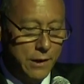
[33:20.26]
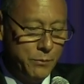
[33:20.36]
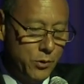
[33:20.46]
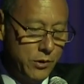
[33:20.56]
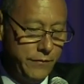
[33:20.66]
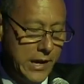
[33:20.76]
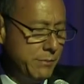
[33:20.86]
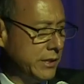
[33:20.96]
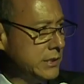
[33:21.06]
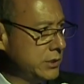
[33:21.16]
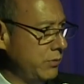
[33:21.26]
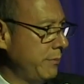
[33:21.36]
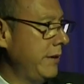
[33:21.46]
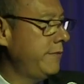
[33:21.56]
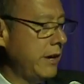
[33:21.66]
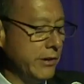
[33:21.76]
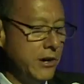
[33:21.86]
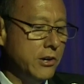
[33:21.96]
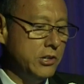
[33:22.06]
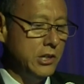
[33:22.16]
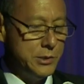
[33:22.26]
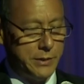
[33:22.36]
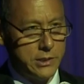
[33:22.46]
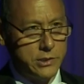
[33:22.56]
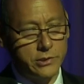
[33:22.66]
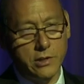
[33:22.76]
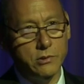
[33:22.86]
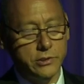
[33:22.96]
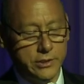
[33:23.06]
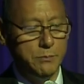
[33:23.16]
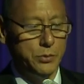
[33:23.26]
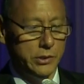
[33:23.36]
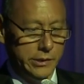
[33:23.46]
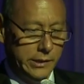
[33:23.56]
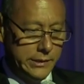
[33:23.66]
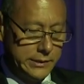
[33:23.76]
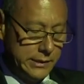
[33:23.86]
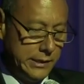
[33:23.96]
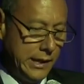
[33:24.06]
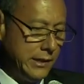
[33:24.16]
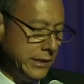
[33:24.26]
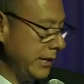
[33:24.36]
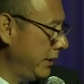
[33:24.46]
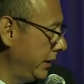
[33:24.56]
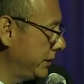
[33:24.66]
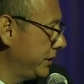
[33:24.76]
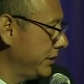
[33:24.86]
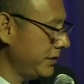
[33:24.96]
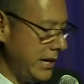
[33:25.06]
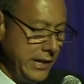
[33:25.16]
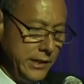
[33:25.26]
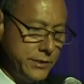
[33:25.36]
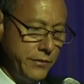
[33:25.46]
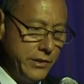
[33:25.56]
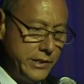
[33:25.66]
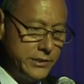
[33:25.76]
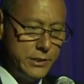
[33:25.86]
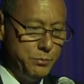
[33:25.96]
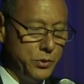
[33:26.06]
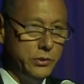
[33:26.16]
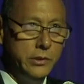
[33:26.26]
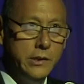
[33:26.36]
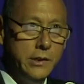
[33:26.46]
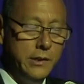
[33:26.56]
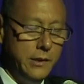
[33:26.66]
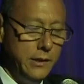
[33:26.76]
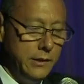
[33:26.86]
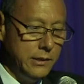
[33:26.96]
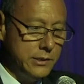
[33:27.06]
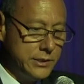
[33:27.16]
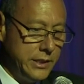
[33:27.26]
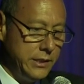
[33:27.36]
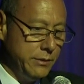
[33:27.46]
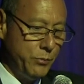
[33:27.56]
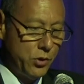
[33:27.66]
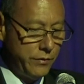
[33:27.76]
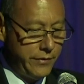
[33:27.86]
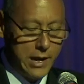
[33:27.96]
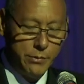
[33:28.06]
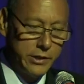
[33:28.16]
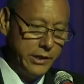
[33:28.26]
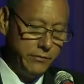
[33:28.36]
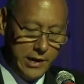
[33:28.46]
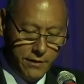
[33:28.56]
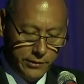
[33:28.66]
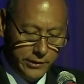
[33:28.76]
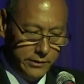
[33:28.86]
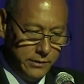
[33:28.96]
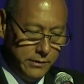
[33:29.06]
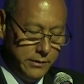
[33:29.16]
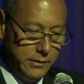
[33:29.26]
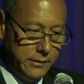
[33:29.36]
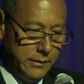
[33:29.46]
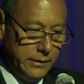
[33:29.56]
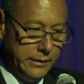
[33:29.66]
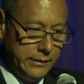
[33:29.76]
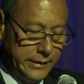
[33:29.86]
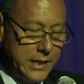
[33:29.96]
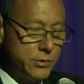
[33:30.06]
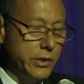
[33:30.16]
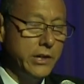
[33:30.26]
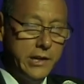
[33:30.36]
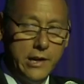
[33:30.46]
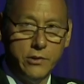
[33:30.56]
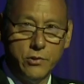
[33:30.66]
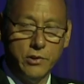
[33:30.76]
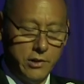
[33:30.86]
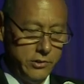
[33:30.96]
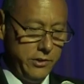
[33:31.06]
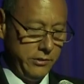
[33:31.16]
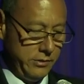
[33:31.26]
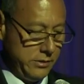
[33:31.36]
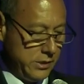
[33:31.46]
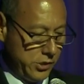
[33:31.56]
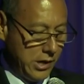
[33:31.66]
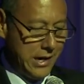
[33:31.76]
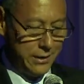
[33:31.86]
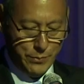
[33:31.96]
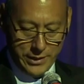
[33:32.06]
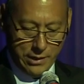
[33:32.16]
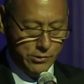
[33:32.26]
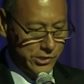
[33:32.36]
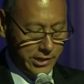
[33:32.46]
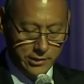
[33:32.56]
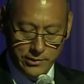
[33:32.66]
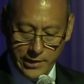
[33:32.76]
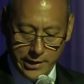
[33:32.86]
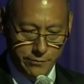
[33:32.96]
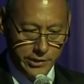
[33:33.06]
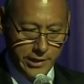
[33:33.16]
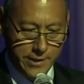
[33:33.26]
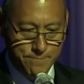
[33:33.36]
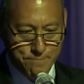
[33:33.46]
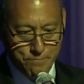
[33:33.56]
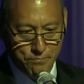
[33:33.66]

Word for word: Our moral fabric. This is one of my favorite cartoons because it's so simple. It's elegant in its design. It's very simple. You see the moral fabric unraveling. That's what a good editorial cartoon ought to be. I wish I could do that every day.